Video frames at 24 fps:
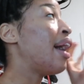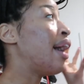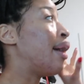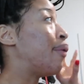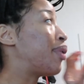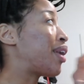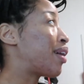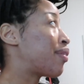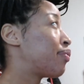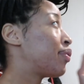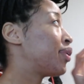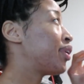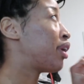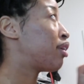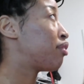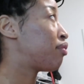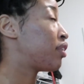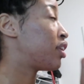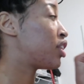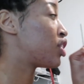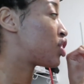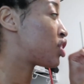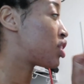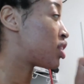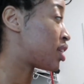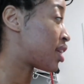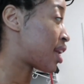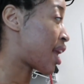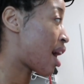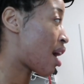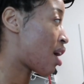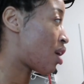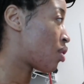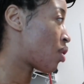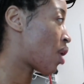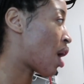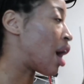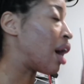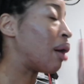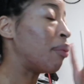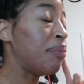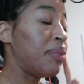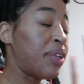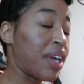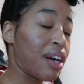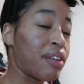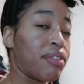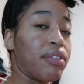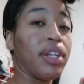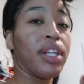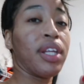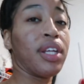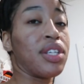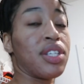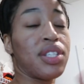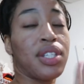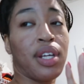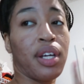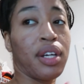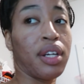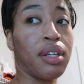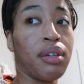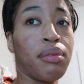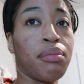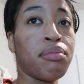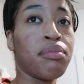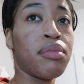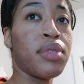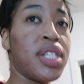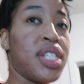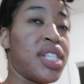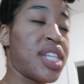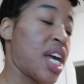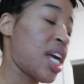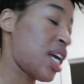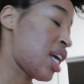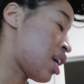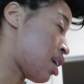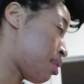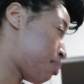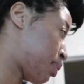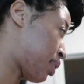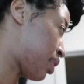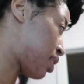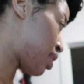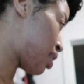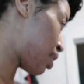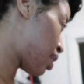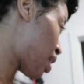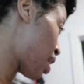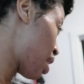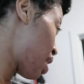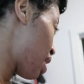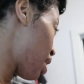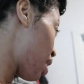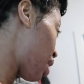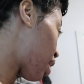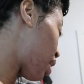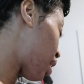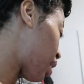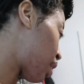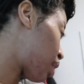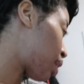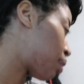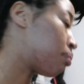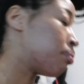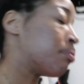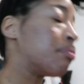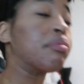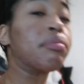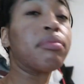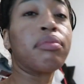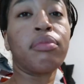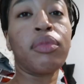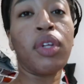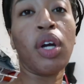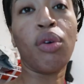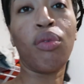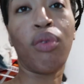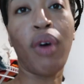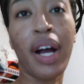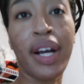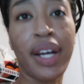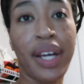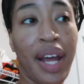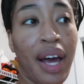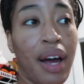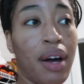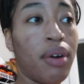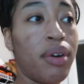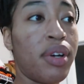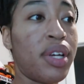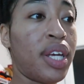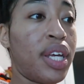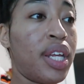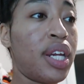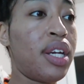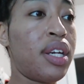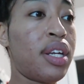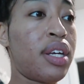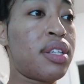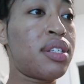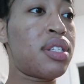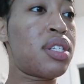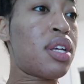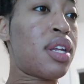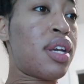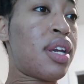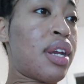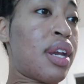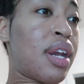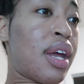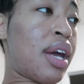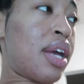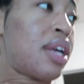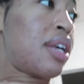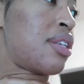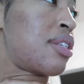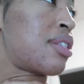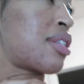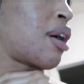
And whatever we don't finish now, I'm definitely just gonna stay up and rock it out and get it done tonight.